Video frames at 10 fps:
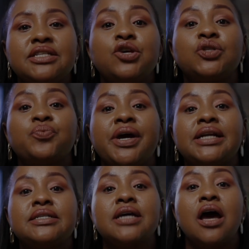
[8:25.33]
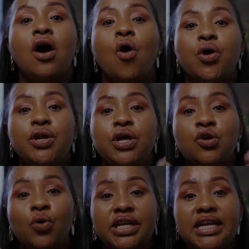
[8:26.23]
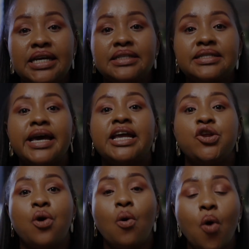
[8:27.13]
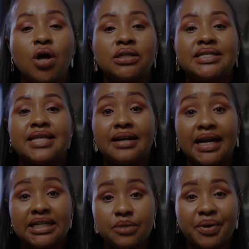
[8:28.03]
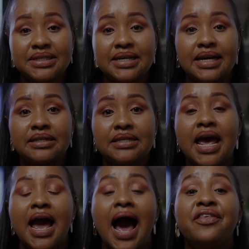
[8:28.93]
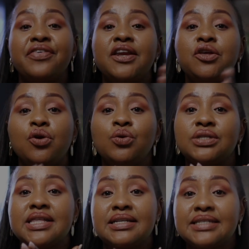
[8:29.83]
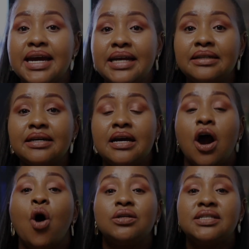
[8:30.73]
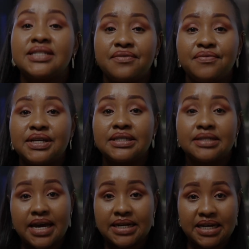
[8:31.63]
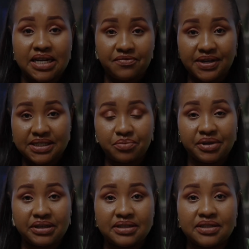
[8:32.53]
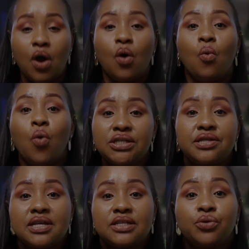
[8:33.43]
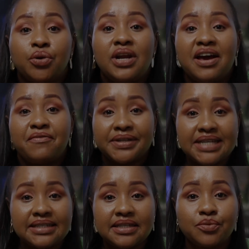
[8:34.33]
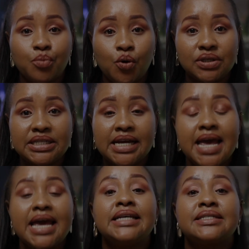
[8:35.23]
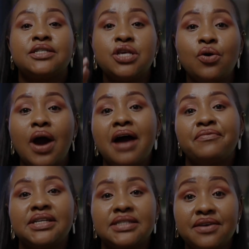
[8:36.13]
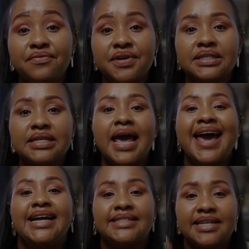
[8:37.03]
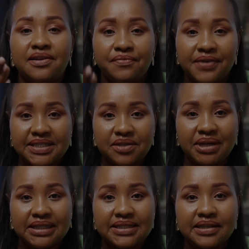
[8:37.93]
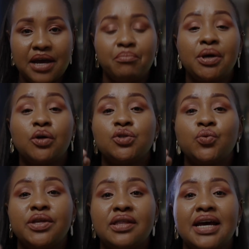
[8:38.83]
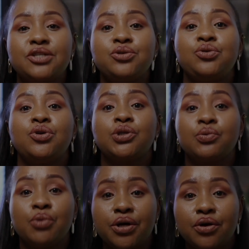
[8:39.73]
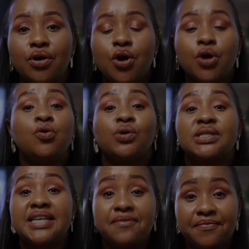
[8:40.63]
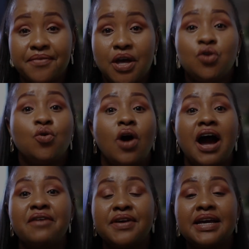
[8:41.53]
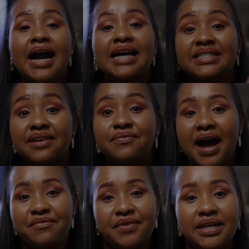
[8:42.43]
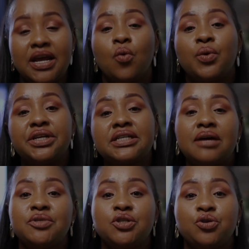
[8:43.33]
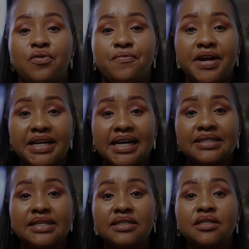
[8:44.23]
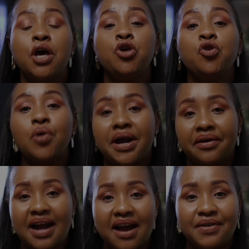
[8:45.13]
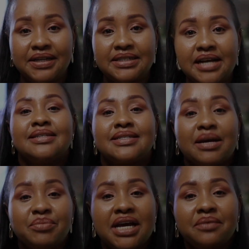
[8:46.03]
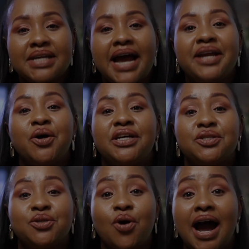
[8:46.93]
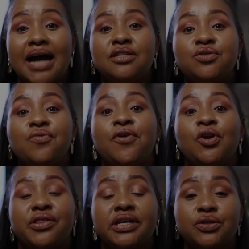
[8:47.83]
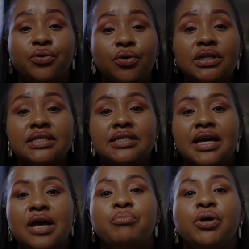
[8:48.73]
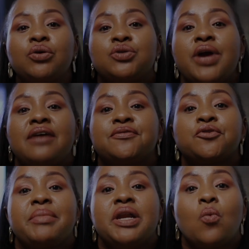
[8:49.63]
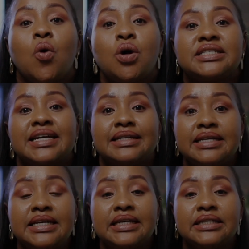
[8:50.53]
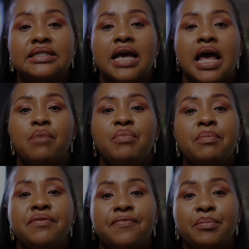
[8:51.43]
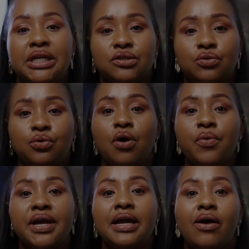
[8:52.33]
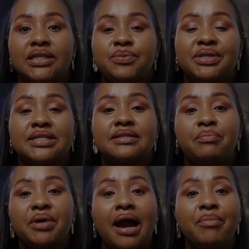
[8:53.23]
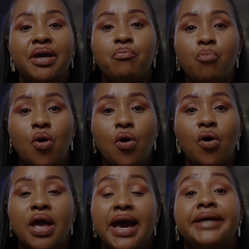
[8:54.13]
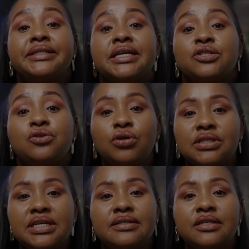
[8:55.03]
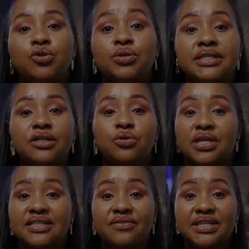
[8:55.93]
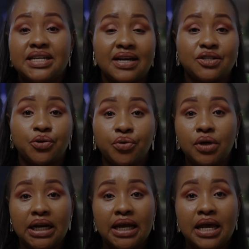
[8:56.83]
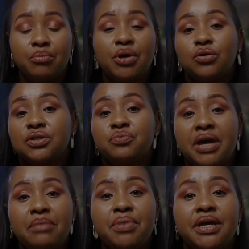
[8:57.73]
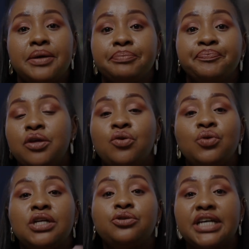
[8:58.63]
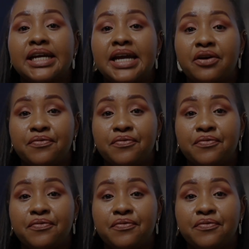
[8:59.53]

you spend on your needs and your wants the 90%, and then you use the 10 on savings and investment. What this rule emphasizes most is you having savings and investments, because with that, you know, tomorrow you're safe. You're having a safe haven. When it comes to your finances, you are covered. Sometimes I know it's so hard to follow these rules because we have so many wants and needs. Maybe family is growing, our expenses are becoming more, and it's not easy to stick to the 70-30 rule because maybe you need to take care